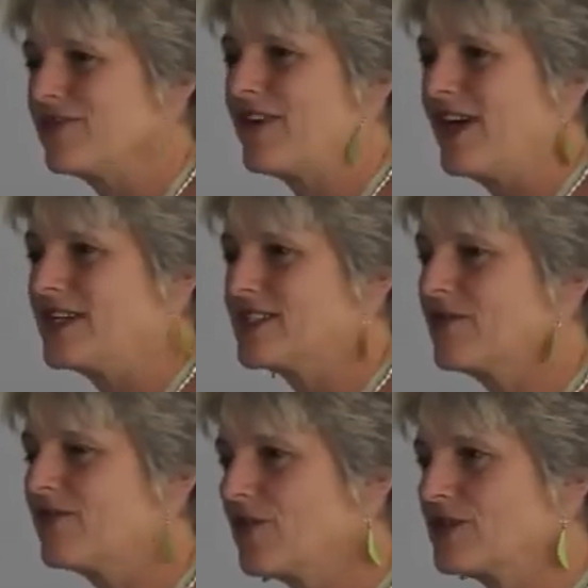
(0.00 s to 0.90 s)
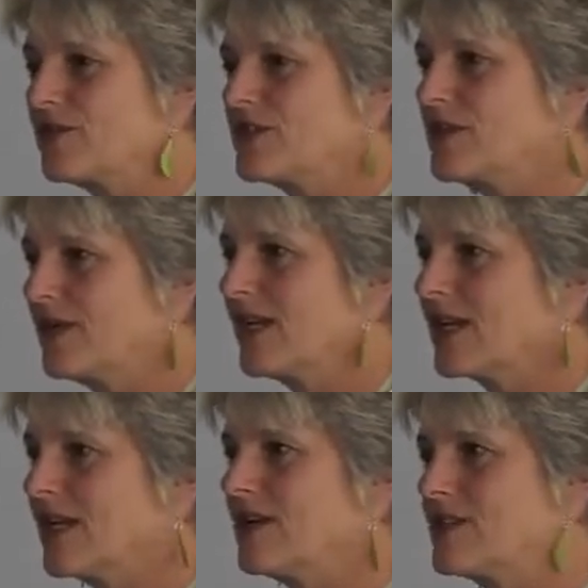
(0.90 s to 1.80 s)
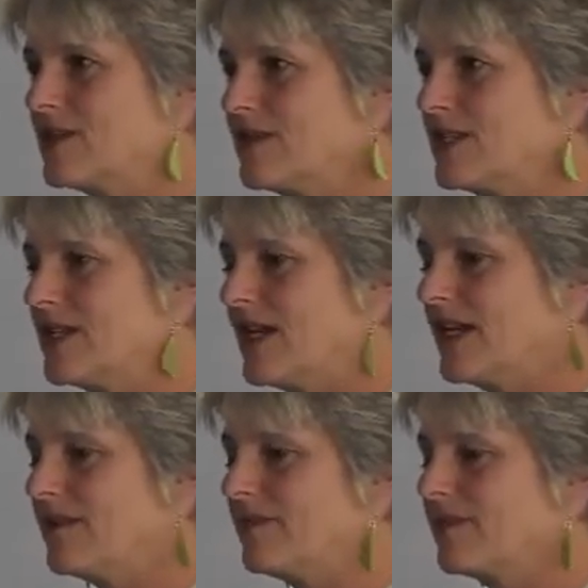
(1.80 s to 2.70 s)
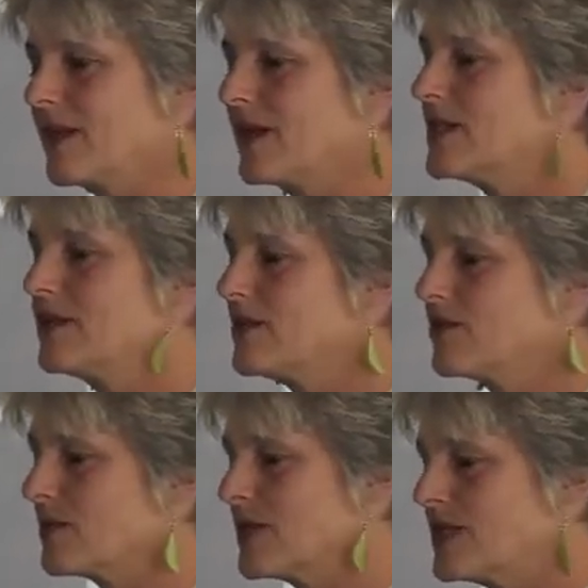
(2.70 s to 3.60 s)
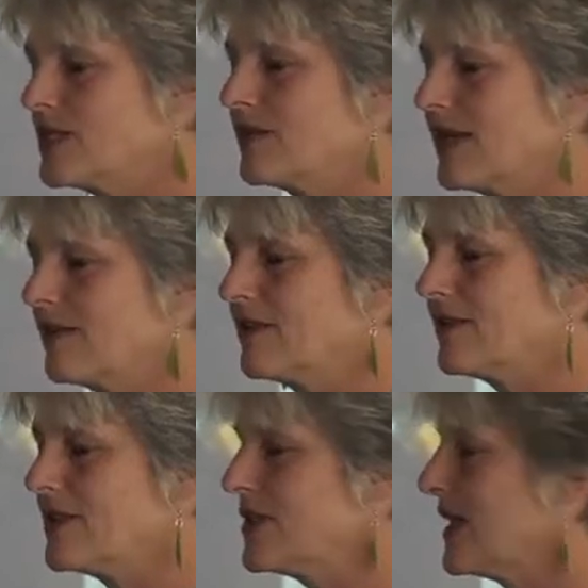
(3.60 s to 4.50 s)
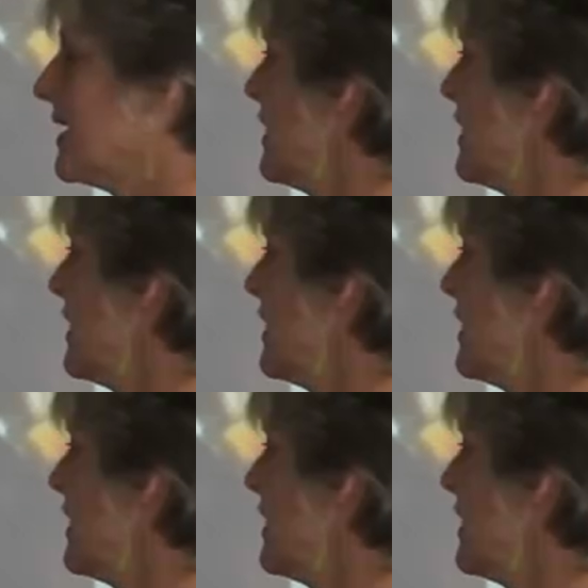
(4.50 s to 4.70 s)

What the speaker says: fair. So two in Ludlow, two in Shropshire, two in Herefordshire.